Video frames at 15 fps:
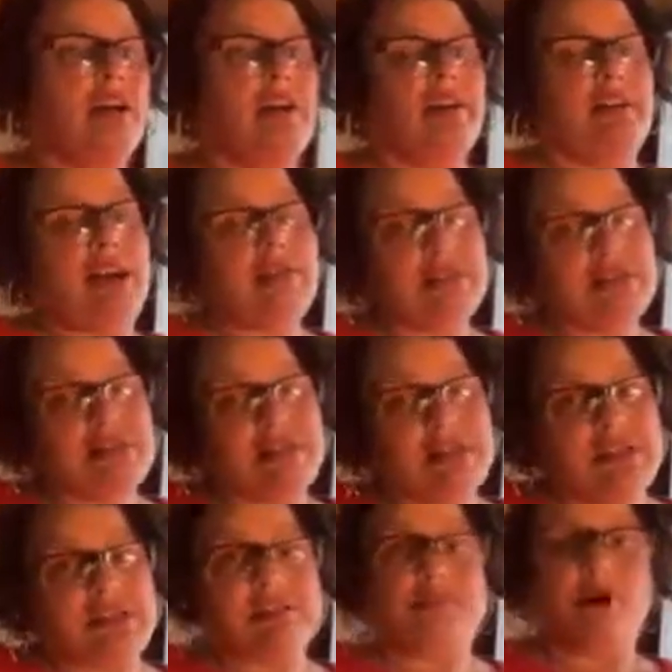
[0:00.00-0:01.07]

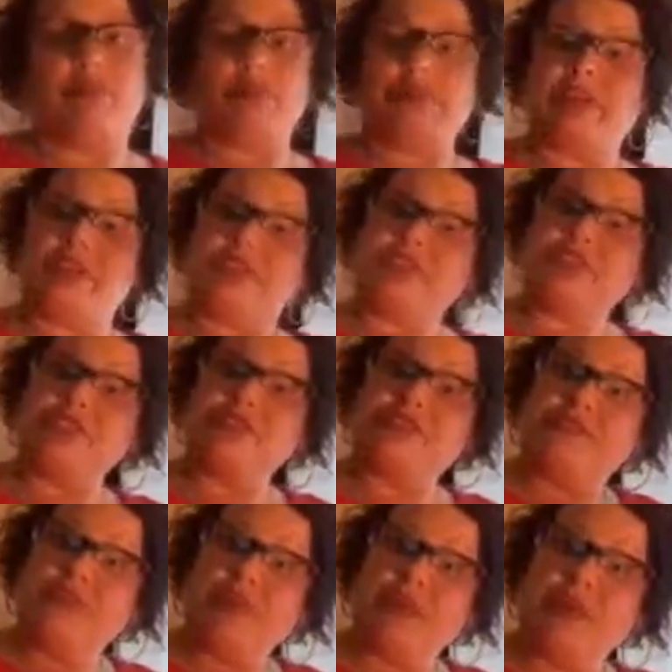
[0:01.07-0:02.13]
announcements about please put your
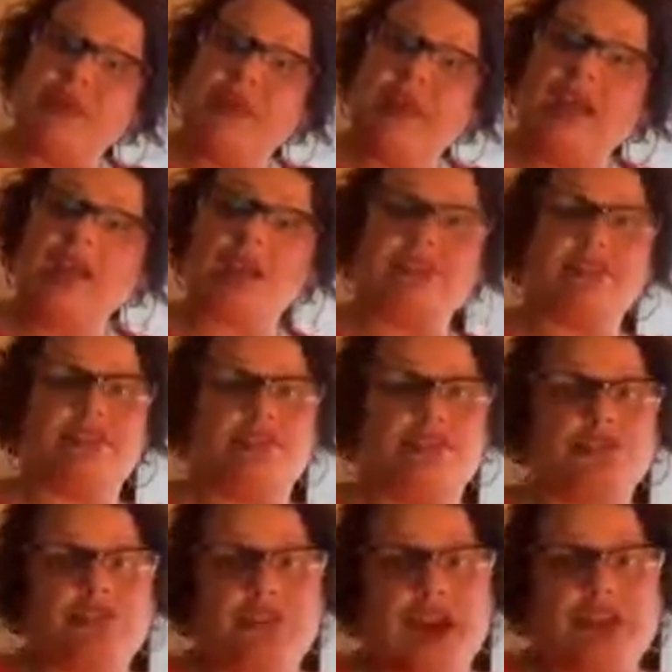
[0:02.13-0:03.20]
phone away, it's a
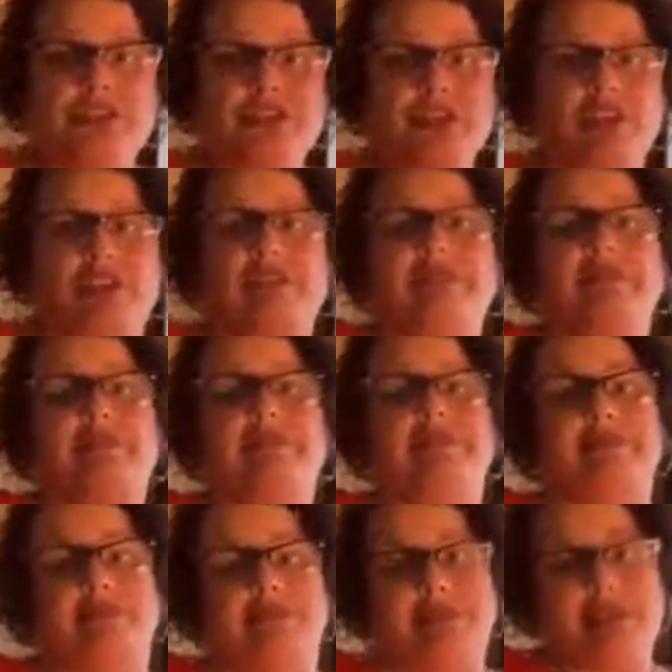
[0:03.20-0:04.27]
distraction.
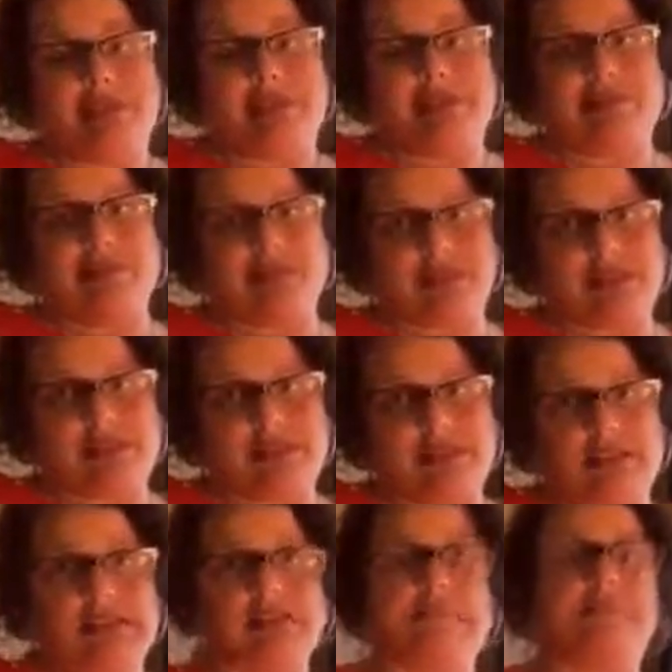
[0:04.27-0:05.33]
Nobody still listens.